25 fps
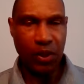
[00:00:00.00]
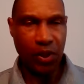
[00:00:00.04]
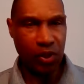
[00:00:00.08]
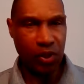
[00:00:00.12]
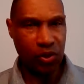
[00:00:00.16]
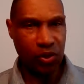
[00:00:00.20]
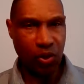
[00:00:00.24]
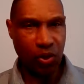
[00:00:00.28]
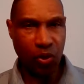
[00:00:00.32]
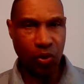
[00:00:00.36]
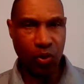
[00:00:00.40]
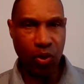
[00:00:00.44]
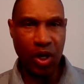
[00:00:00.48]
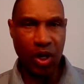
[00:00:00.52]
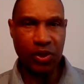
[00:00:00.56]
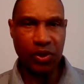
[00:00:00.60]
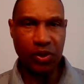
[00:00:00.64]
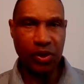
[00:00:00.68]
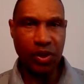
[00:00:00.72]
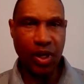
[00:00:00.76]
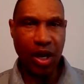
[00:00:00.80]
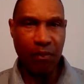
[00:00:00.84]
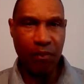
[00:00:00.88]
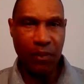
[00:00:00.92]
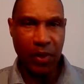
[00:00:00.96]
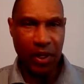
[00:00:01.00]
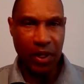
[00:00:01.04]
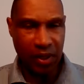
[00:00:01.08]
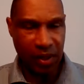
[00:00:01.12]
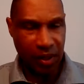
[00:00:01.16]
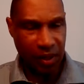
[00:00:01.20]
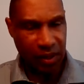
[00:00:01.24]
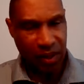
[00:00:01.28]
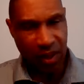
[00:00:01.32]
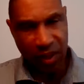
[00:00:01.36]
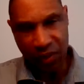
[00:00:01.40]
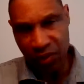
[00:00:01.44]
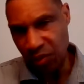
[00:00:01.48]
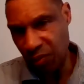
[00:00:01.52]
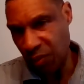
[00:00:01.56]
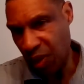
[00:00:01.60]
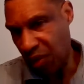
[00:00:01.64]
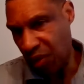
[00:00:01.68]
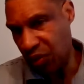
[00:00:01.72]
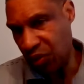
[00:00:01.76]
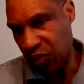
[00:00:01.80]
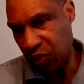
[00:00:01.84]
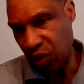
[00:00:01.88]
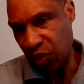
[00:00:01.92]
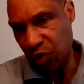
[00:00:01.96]
There's no question. I've been, and there are some
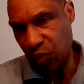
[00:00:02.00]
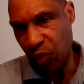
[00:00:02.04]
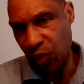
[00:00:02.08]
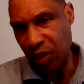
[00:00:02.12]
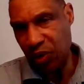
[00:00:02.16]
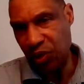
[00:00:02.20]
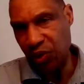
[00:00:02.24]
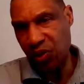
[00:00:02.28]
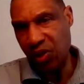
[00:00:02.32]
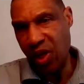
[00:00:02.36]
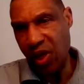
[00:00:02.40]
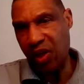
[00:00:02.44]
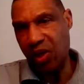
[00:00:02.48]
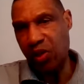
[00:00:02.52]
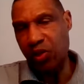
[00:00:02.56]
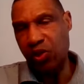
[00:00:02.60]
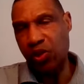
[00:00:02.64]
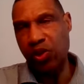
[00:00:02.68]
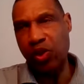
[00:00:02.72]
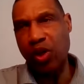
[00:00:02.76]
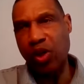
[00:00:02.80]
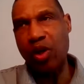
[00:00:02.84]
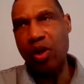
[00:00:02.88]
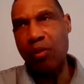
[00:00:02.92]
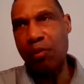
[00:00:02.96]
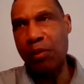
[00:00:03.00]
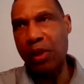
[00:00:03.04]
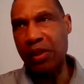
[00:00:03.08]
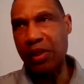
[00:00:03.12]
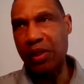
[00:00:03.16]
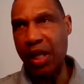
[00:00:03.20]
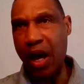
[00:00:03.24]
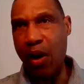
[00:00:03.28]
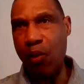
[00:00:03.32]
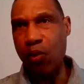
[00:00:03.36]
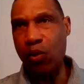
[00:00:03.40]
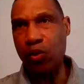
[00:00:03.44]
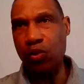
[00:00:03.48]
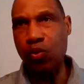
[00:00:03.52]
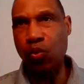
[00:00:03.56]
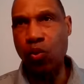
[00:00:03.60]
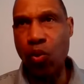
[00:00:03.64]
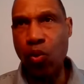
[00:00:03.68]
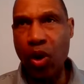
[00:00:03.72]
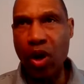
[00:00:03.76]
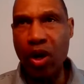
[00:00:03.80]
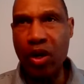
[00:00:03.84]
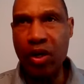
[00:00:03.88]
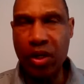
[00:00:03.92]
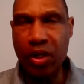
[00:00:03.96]
other situations I could share, but that was
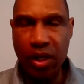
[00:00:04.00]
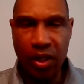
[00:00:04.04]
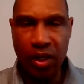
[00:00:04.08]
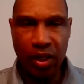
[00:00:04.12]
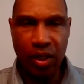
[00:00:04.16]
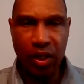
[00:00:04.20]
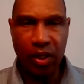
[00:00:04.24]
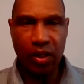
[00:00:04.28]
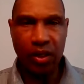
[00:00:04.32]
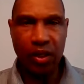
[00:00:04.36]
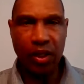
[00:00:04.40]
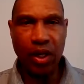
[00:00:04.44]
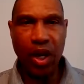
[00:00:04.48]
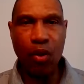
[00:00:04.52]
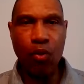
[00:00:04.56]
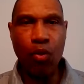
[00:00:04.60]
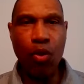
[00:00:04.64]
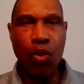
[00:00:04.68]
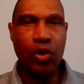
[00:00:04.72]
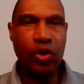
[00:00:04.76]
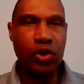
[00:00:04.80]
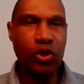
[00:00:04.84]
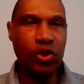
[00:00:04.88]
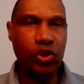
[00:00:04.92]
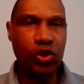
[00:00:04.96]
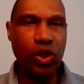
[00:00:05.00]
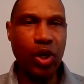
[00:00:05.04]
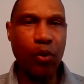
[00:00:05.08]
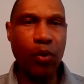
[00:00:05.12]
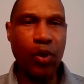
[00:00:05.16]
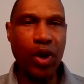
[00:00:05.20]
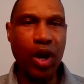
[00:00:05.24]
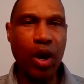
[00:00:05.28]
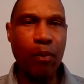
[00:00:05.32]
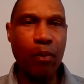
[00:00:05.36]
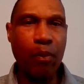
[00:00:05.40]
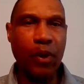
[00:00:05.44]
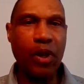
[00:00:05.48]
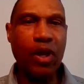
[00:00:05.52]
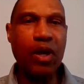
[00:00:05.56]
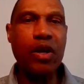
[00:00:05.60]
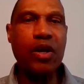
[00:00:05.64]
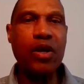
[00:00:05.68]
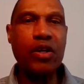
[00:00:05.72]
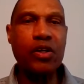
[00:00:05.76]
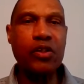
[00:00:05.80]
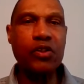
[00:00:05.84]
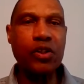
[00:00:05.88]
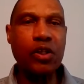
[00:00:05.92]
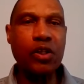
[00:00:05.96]
one that I wanted to share with our
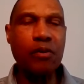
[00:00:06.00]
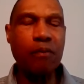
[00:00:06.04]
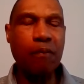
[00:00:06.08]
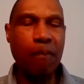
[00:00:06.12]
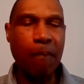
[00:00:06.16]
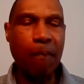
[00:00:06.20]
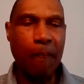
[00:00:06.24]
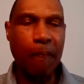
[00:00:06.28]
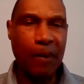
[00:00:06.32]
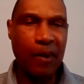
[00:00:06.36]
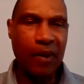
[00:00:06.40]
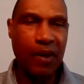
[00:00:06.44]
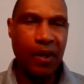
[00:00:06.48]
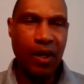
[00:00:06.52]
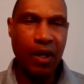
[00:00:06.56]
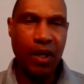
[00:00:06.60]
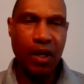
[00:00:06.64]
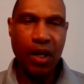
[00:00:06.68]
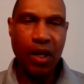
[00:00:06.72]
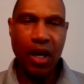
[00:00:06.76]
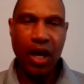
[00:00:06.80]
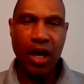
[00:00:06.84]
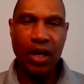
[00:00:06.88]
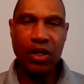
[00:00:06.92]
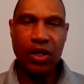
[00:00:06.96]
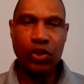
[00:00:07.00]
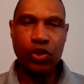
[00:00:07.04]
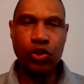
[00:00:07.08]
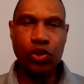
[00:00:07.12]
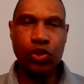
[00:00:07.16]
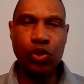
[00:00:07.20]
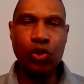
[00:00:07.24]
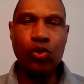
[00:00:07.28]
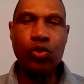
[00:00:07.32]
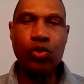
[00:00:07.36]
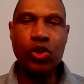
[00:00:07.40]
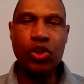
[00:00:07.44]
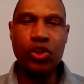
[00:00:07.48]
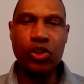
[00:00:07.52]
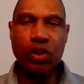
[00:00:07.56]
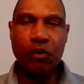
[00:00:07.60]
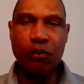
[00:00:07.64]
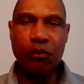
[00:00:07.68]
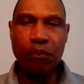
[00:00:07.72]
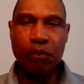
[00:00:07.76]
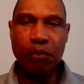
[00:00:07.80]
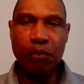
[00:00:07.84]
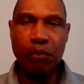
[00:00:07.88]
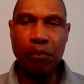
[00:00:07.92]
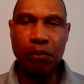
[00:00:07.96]
players. And as soon as
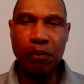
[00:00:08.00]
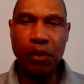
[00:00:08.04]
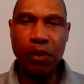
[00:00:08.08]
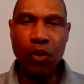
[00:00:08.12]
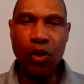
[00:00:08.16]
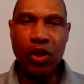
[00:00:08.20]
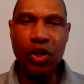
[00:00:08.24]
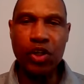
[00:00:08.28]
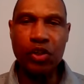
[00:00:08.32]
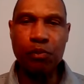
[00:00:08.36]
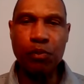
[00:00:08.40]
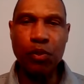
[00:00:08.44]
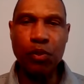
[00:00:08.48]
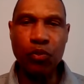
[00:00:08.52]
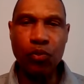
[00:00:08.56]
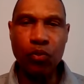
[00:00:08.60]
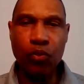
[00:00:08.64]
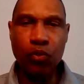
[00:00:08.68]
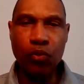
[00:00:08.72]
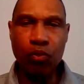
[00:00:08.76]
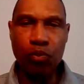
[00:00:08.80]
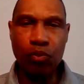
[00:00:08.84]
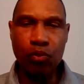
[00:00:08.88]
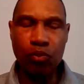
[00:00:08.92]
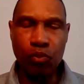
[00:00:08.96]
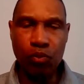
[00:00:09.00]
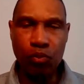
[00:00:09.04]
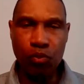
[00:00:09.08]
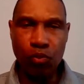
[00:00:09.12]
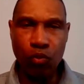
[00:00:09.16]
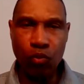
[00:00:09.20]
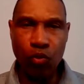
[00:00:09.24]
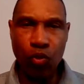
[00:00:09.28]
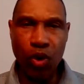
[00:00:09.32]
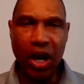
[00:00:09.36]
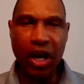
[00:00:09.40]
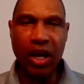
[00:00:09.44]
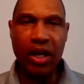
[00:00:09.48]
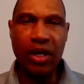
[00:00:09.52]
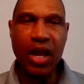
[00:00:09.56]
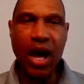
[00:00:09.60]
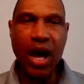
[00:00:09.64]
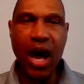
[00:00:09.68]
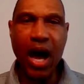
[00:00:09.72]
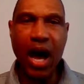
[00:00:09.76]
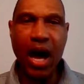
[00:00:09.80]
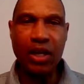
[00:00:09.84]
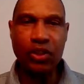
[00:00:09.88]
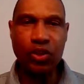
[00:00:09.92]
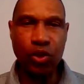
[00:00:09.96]
the policeman
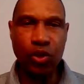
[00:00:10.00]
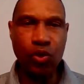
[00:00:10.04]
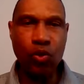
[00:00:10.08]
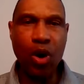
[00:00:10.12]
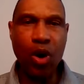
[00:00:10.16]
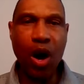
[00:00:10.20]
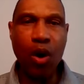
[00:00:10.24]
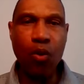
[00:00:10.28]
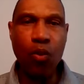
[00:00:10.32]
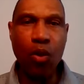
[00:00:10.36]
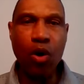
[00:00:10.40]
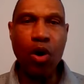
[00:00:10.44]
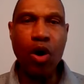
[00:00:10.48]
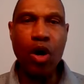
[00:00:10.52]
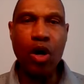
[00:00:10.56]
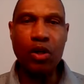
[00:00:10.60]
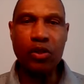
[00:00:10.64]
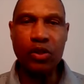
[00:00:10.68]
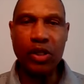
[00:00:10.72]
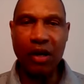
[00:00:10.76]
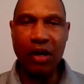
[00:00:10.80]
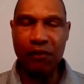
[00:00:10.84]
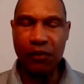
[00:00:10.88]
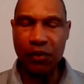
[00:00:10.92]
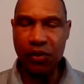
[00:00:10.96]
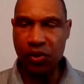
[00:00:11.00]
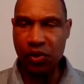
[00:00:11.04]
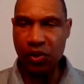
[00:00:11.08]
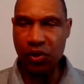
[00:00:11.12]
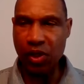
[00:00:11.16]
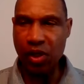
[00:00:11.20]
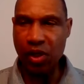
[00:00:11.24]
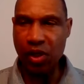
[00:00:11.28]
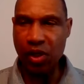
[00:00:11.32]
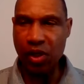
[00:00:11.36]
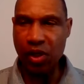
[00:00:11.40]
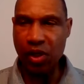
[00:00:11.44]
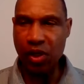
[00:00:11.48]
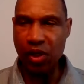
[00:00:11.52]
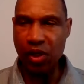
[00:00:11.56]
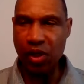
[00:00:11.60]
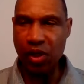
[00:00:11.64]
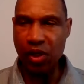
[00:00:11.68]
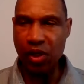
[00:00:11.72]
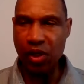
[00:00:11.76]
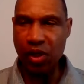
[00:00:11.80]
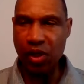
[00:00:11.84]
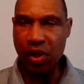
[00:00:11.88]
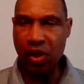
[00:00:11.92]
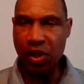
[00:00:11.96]
recognized who I was after
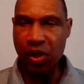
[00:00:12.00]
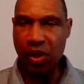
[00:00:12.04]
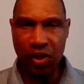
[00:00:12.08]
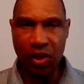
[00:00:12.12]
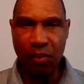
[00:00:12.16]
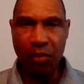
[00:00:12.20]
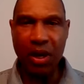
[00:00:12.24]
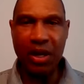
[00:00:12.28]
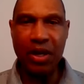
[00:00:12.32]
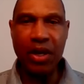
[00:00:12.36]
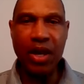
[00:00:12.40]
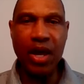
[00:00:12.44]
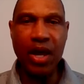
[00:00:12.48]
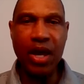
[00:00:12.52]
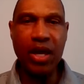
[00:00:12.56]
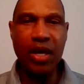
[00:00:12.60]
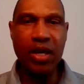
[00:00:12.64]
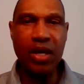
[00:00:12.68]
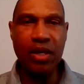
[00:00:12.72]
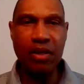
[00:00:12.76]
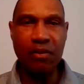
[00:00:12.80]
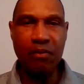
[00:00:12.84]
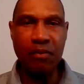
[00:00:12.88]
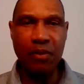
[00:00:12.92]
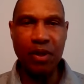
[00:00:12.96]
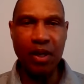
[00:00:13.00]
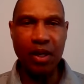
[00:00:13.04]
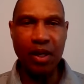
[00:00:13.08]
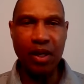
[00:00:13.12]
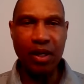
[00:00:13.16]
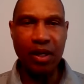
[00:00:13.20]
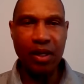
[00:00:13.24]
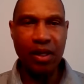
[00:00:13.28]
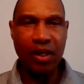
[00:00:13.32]
seeing my ID and seeing my name,